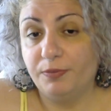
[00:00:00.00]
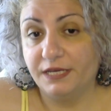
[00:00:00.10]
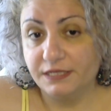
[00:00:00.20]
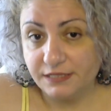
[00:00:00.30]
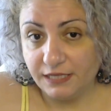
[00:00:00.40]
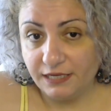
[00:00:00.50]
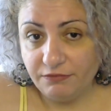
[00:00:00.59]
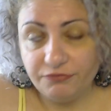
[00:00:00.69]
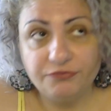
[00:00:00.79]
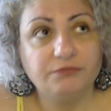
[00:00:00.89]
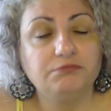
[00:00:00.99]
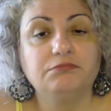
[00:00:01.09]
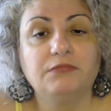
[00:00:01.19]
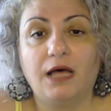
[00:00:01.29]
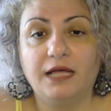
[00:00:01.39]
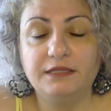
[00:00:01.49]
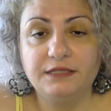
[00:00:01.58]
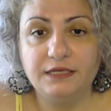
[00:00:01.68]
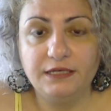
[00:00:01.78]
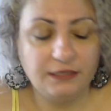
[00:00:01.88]
herself
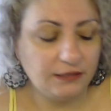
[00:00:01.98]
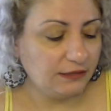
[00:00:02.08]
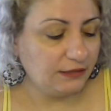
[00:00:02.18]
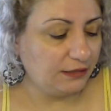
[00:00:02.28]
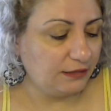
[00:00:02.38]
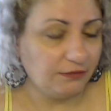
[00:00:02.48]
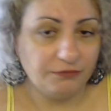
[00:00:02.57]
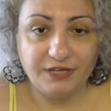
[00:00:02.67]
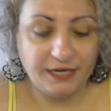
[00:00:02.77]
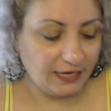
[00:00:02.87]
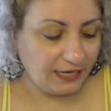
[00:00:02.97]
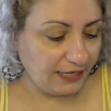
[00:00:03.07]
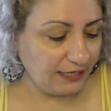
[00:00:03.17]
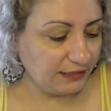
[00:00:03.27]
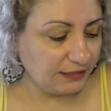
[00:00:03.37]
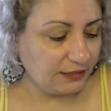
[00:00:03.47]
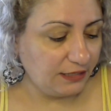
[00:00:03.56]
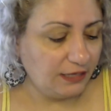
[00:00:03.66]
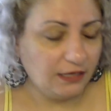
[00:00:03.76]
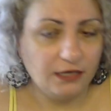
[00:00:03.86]
until very late,
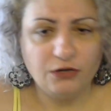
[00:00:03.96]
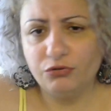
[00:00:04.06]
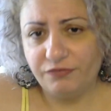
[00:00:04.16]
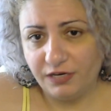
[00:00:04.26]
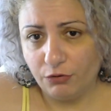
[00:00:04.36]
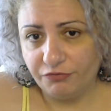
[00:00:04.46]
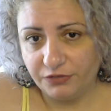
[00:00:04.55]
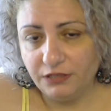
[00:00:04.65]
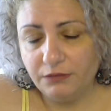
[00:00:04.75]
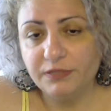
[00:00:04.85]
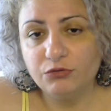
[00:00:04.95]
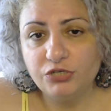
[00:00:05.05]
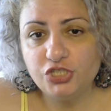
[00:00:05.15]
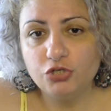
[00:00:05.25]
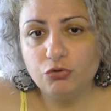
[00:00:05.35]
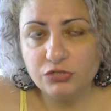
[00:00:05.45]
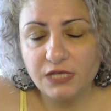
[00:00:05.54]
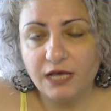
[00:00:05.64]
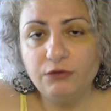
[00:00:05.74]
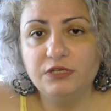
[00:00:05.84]
not very often, but when she goes
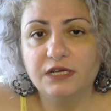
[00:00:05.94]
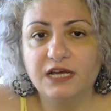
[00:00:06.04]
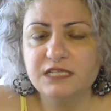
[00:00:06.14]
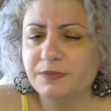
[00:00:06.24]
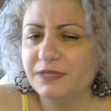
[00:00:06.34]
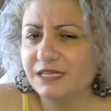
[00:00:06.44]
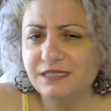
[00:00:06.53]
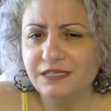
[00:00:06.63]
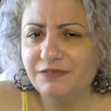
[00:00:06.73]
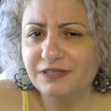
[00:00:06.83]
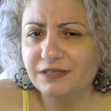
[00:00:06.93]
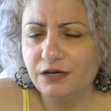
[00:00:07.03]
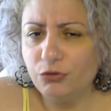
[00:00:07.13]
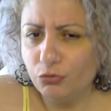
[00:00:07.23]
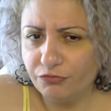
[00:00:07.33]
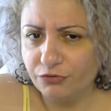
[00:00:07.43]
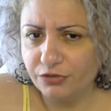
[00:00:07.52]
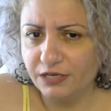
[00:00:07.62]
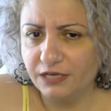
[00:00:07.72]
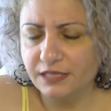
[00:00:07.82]
out, her husband doesn't even look for
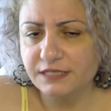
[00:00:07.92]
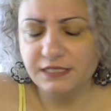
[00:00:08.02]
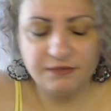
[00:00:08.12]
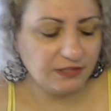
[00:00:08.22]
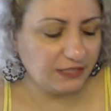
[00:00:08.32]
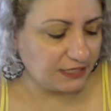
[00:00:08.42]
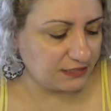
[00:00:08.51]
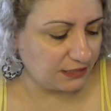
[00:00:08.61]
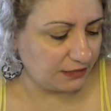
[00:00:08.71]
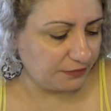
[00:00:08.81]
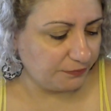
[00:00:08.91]
her. He doesn't even text her.